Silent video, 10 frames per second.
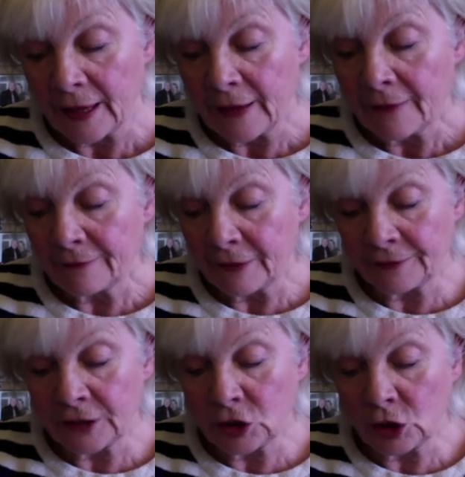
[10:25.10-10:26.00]

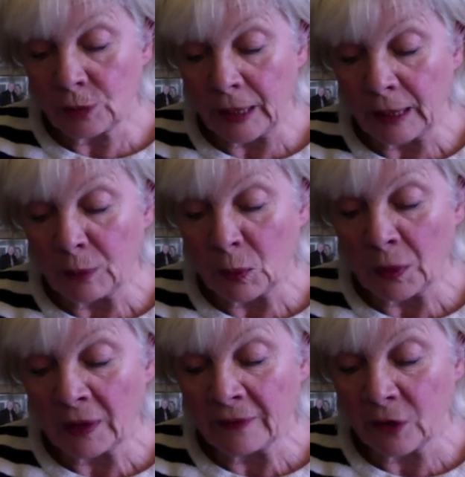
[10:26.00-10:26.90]
52 people were
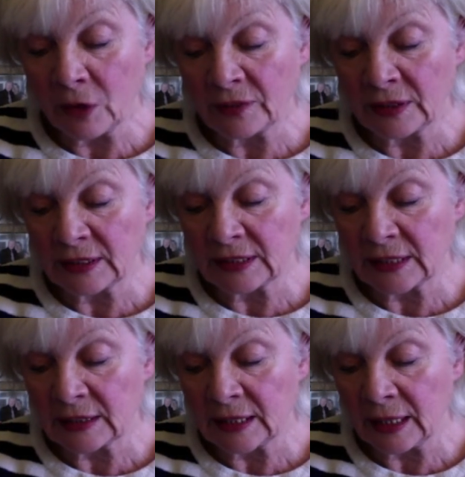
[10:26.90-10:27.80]
involved in the
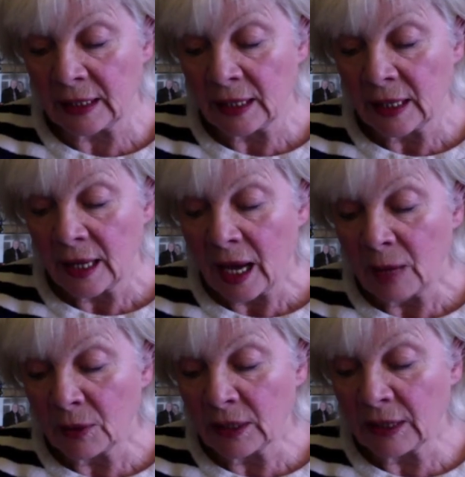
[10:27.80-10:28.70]
study and were
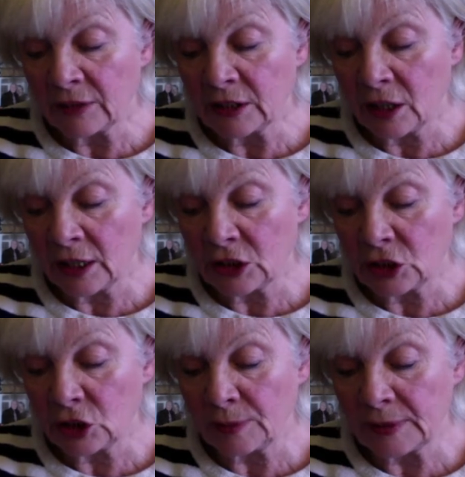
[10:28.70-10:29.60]
given 9
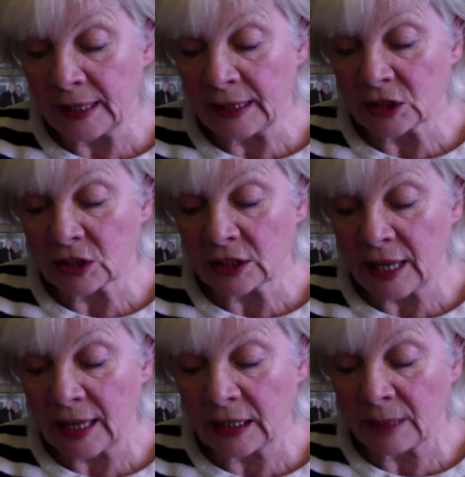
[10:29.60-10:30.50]
tubes each
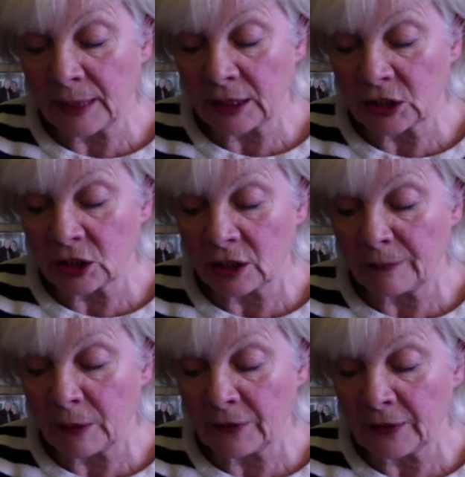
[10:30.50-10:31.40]
containing a mixture of
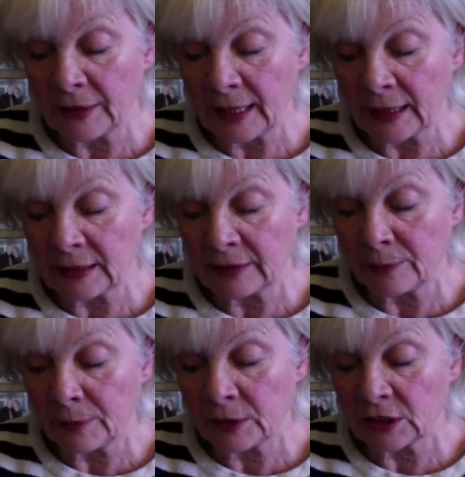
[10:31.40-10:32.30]
both the negative and
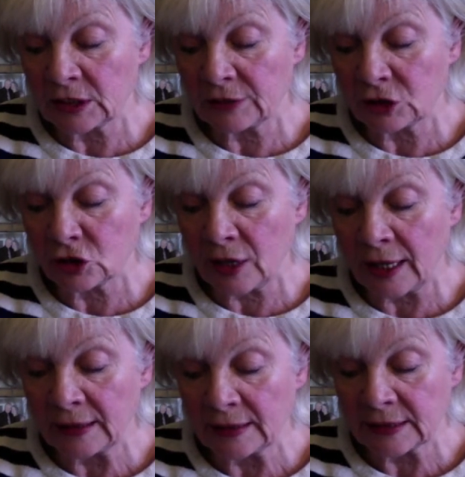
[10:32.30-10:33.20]
positive
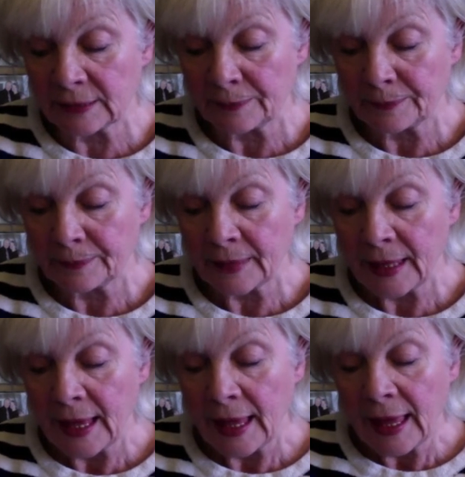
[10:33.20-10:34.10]
strains.
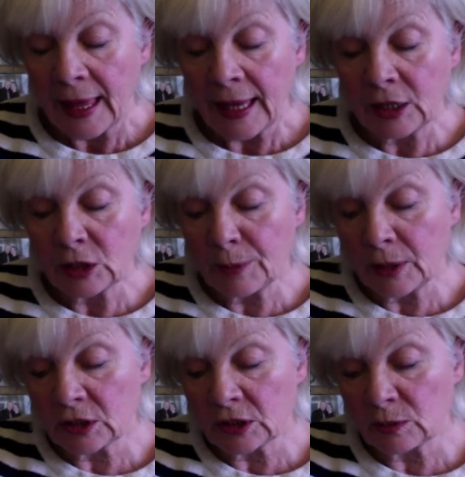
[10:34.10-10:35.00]
Each
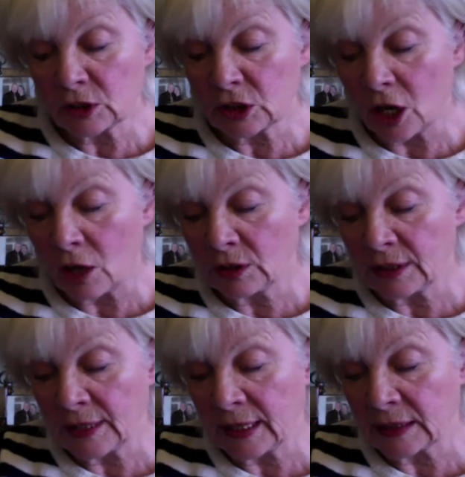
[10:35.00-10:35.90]
person was to hold the
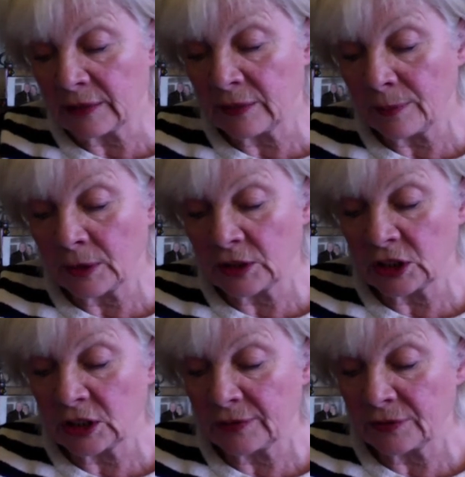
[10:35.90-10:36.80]
negative and
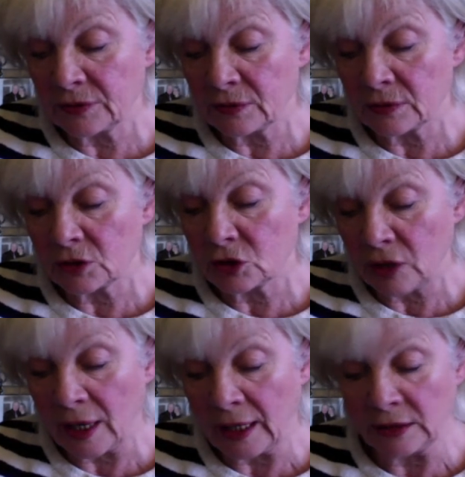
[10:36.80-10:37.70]
positive
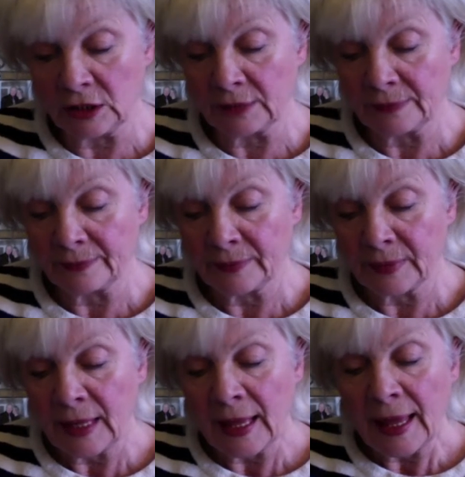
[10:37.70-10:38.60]
strains.
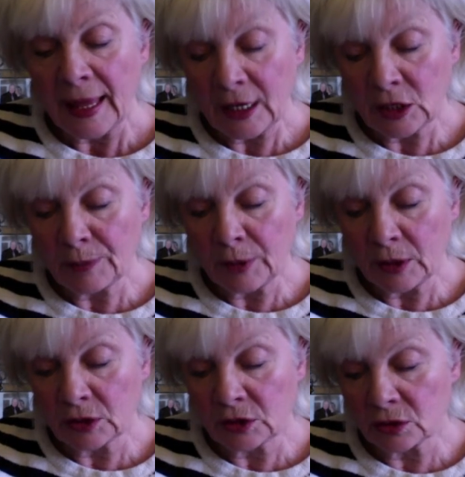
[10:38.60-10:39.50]
Each person